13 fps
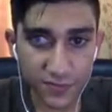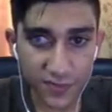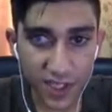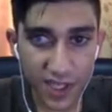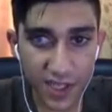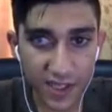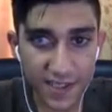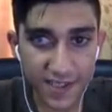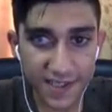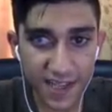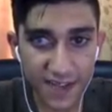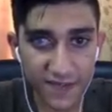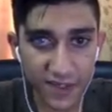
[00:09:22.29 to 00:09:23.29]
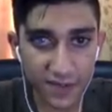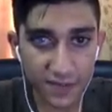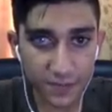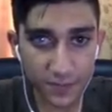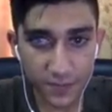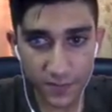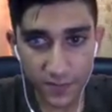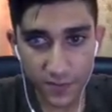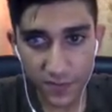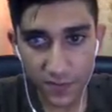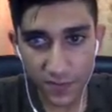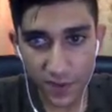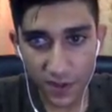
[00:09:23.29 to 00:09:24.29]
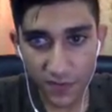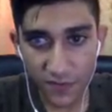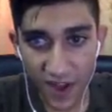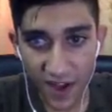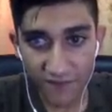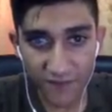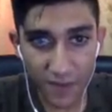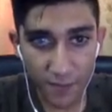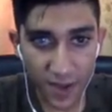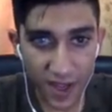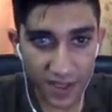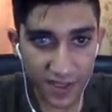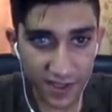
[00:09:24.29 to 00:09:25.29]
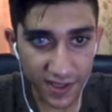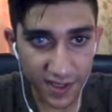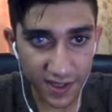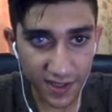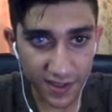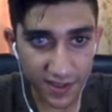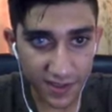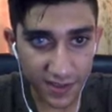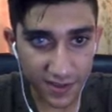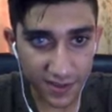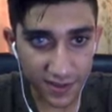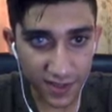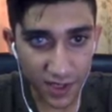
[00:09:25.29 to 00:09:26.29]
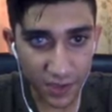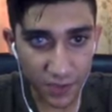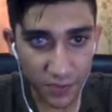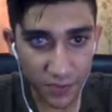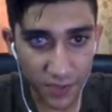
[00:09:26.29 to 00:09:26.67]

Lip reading: Okay, let's save it. We have Webpack here in our